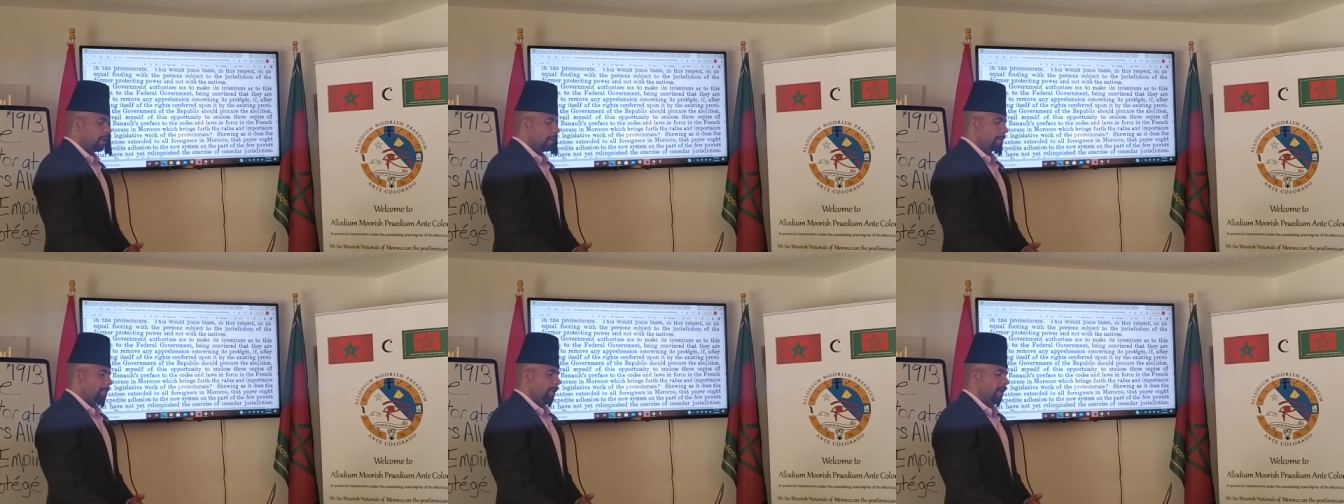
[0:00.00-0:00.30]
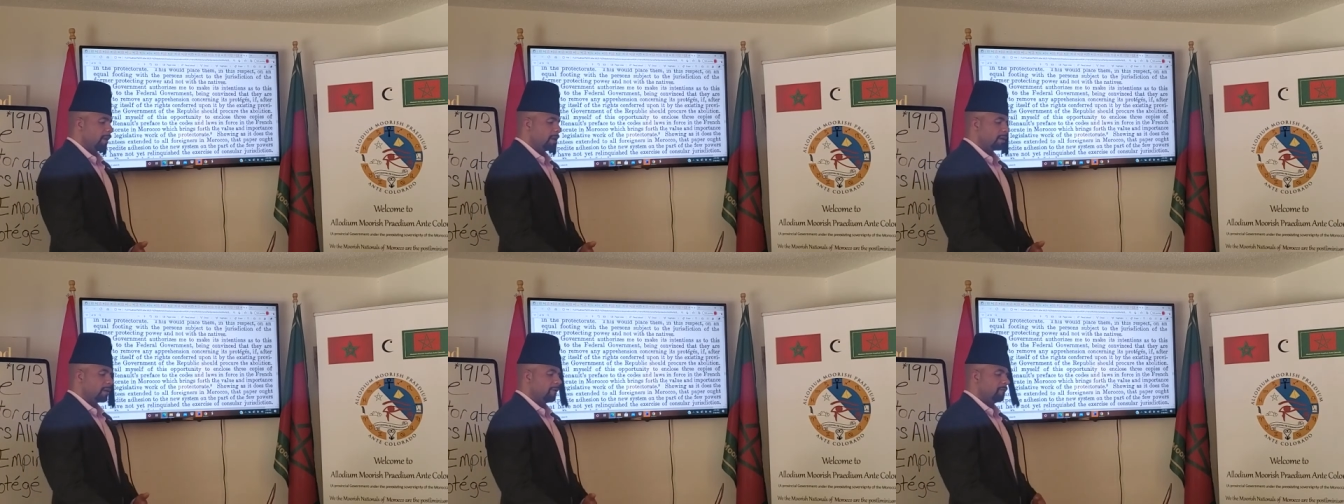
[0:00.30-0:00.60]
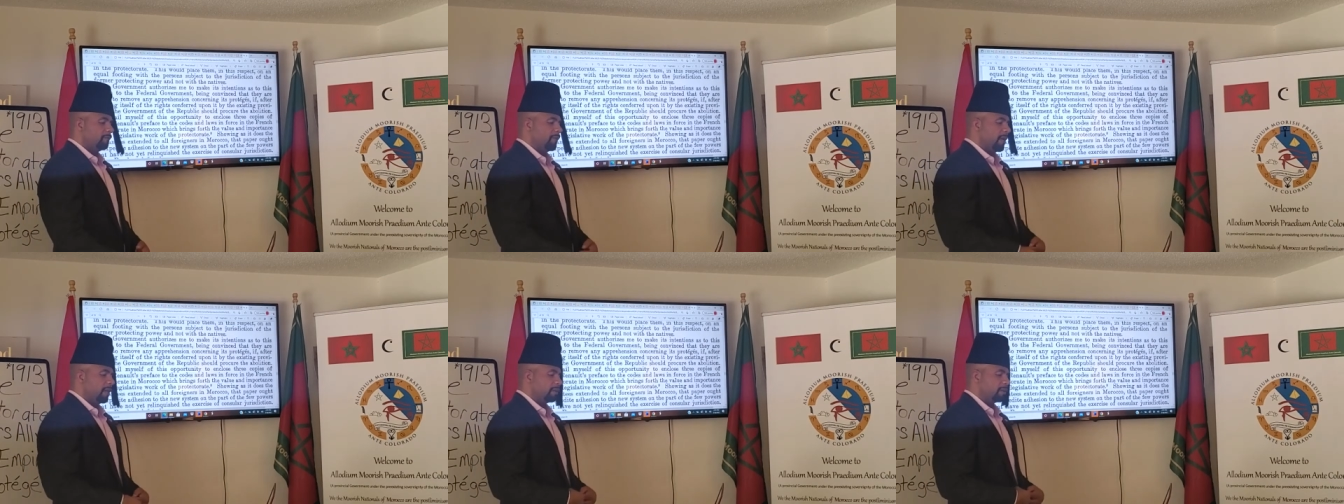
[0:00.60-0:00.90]
being
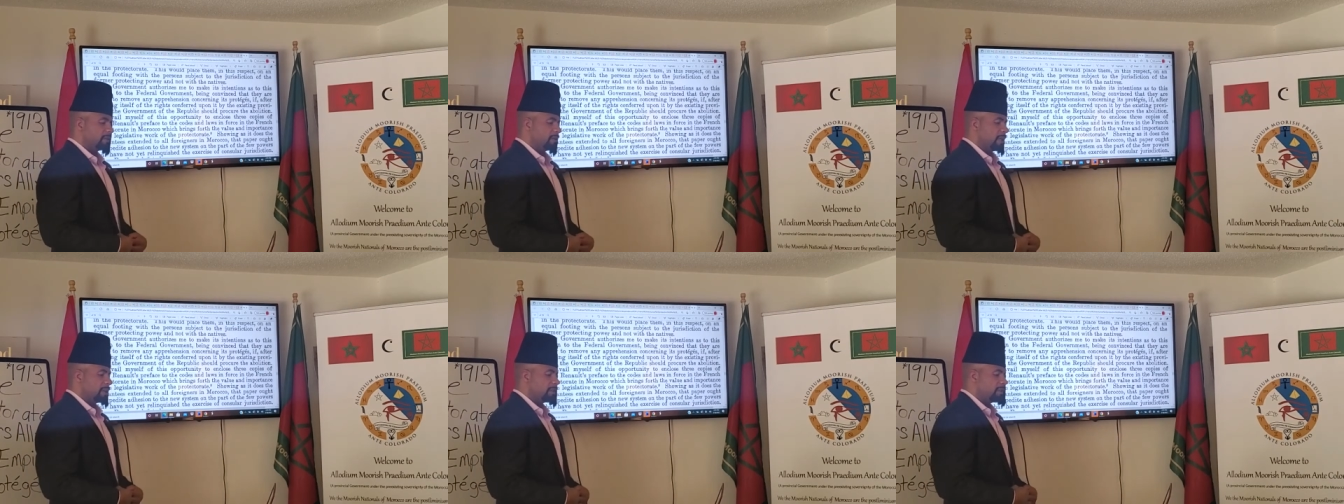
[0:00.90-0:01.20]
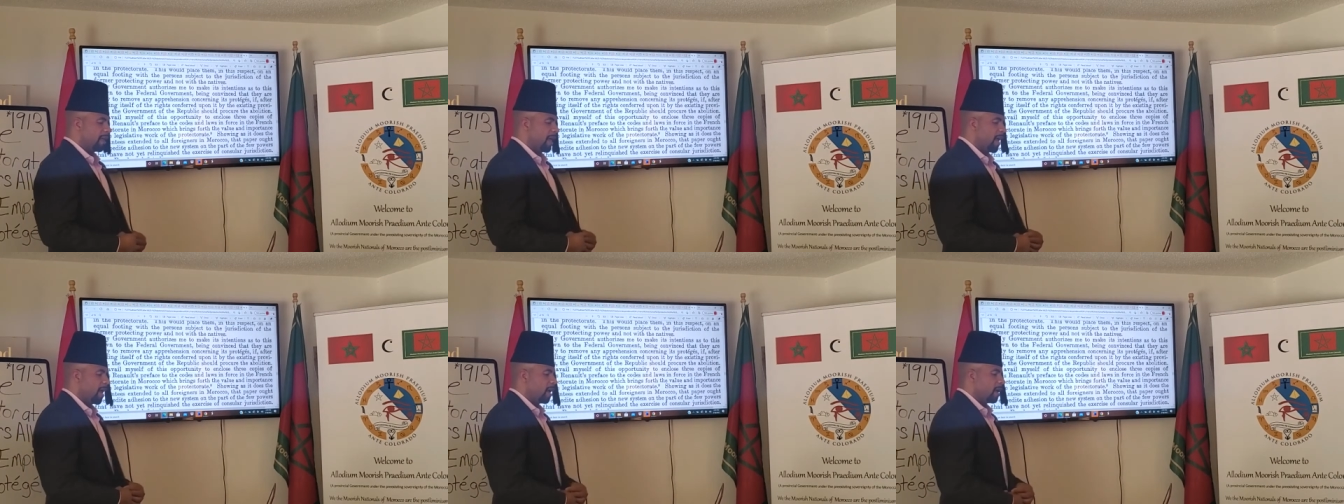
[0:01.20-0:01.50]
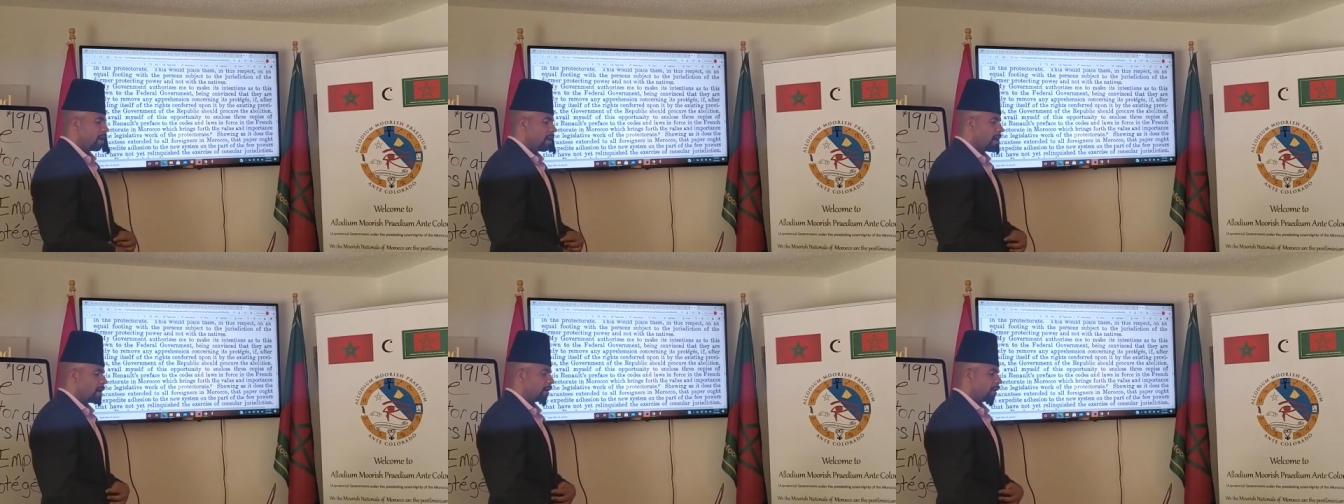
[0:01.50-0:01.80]
convinced that
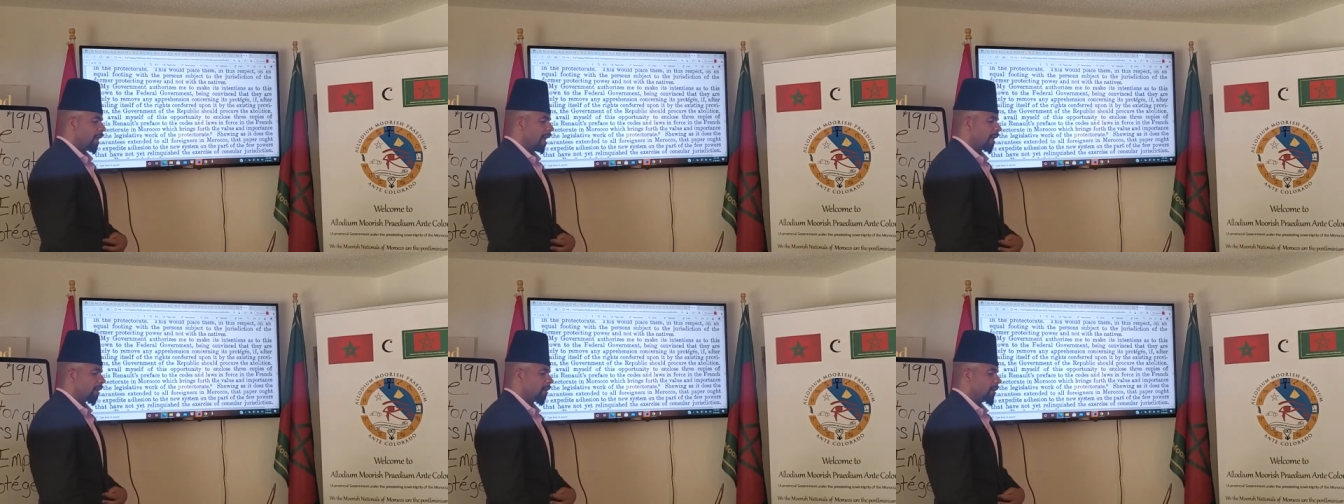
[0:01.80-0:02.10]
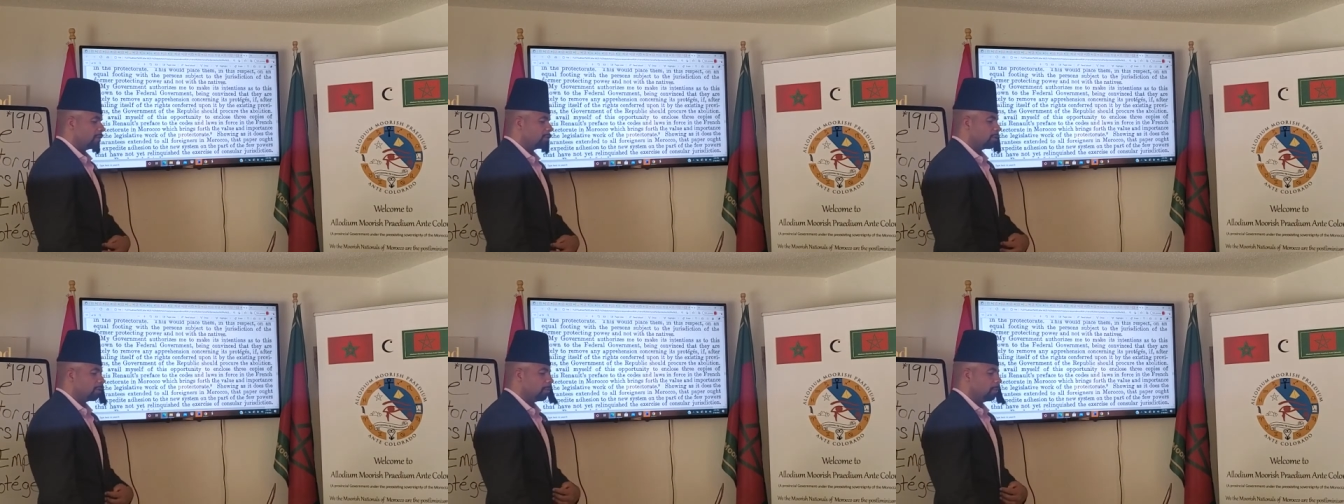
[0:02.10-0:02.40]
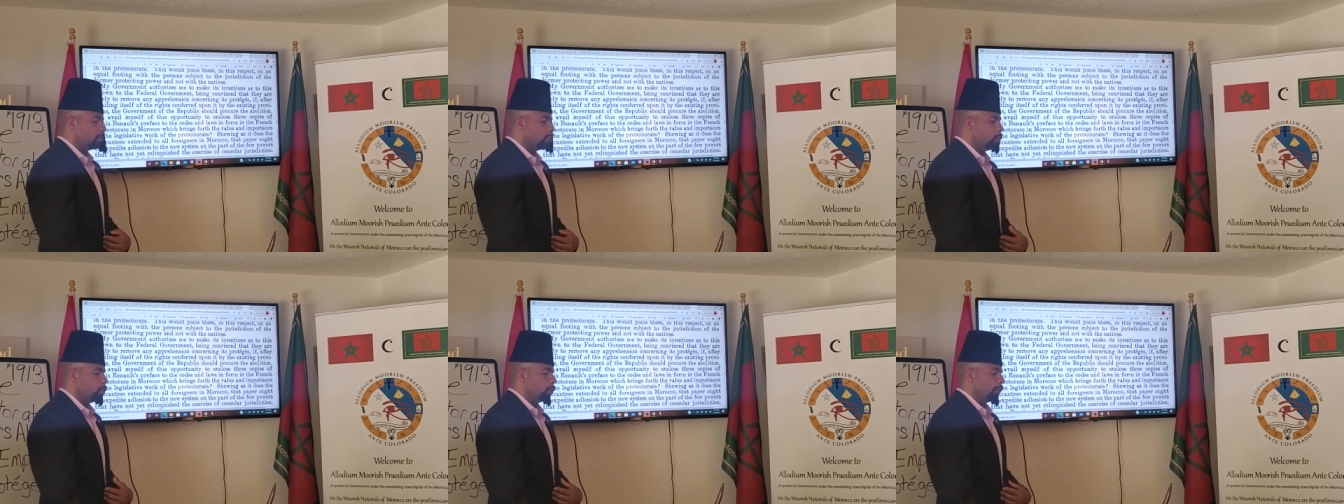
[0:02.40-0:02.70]
they are likely to
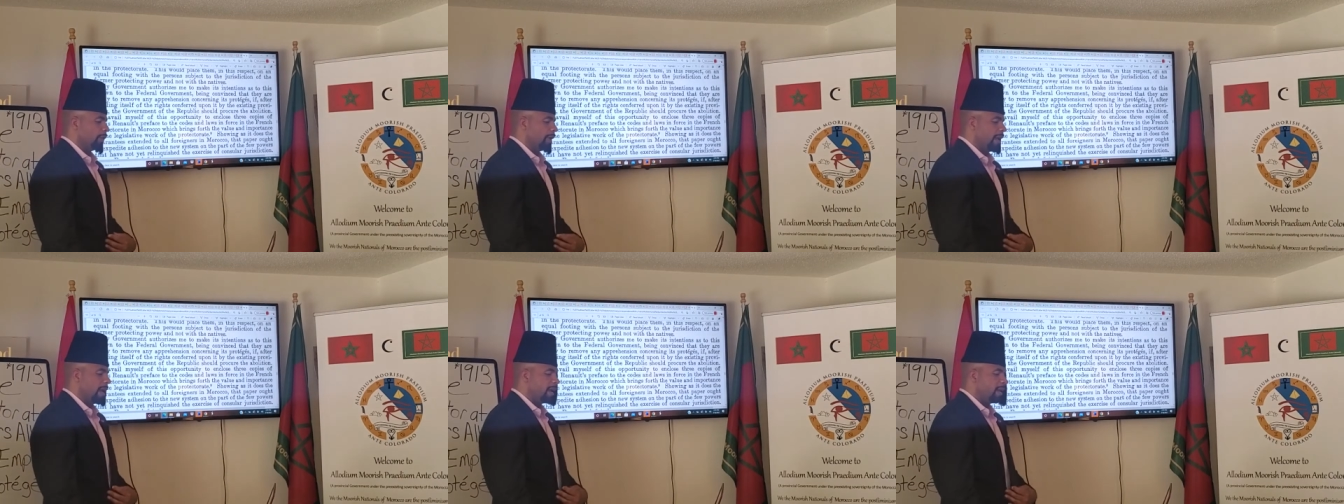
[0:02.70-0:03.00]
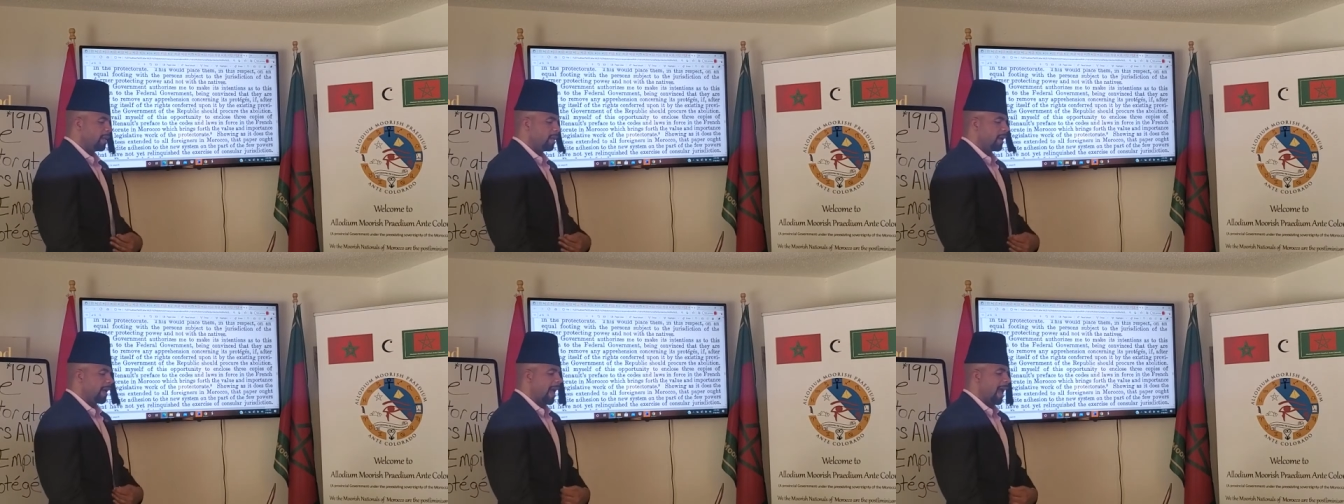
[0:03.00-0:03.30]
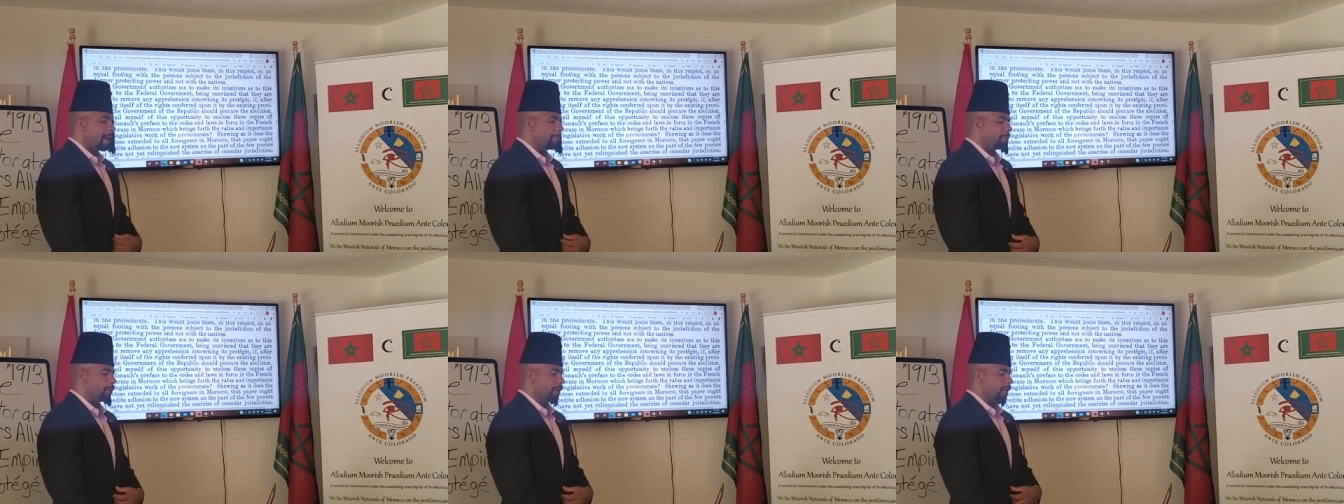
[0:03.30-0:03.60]
remove any
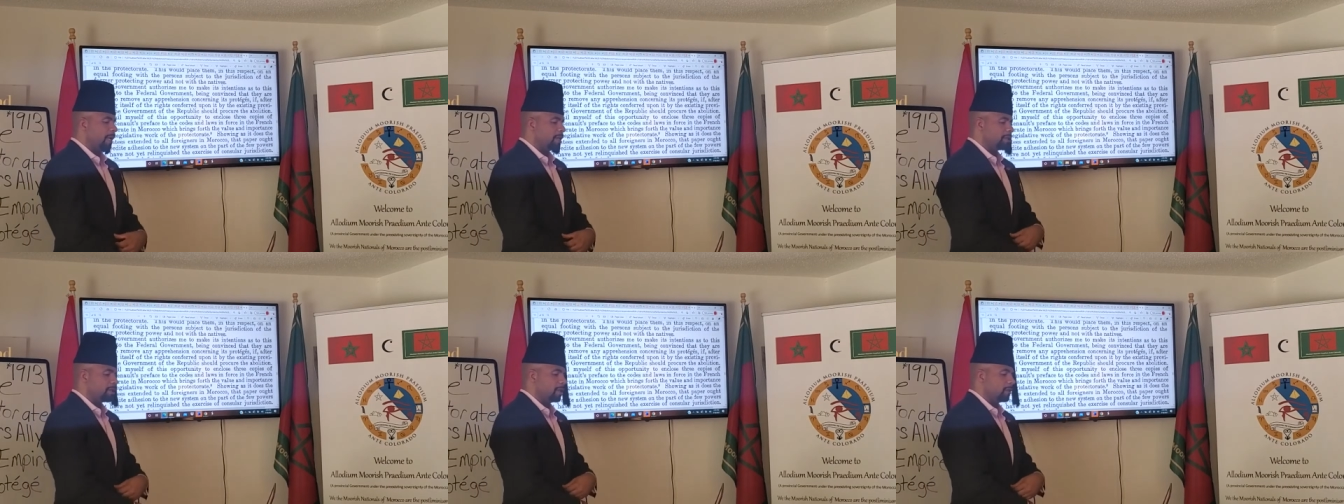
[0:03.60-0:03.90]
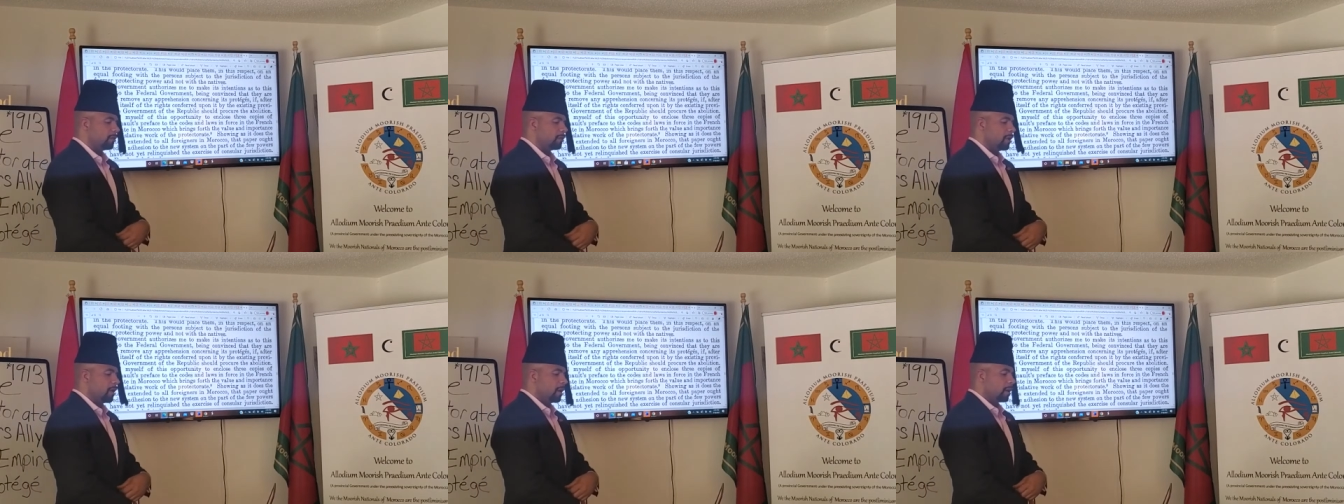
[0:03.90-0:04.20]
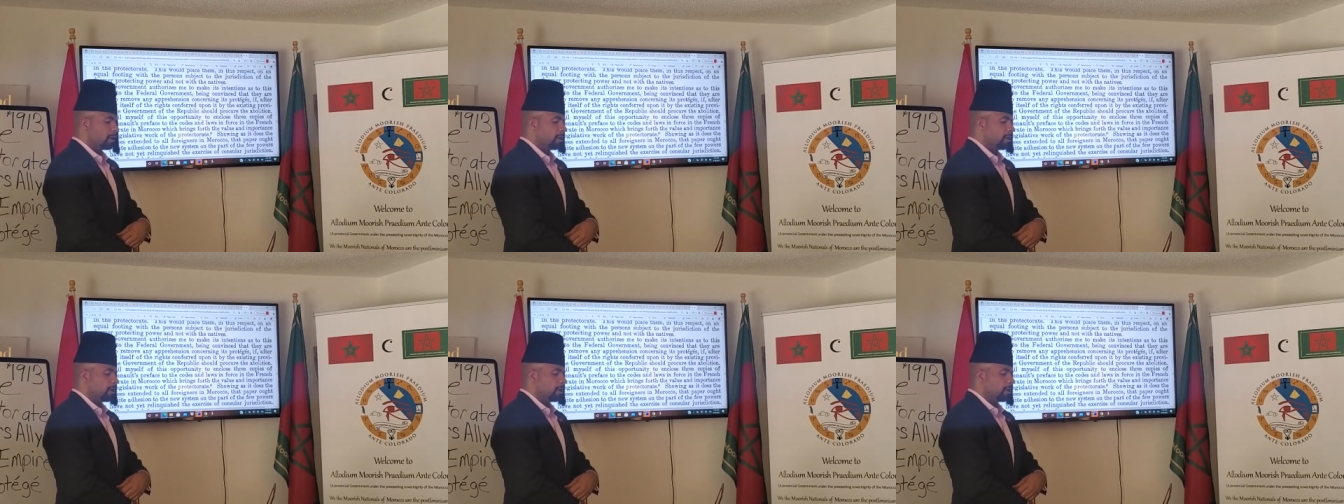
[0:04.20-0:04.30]
apprehensions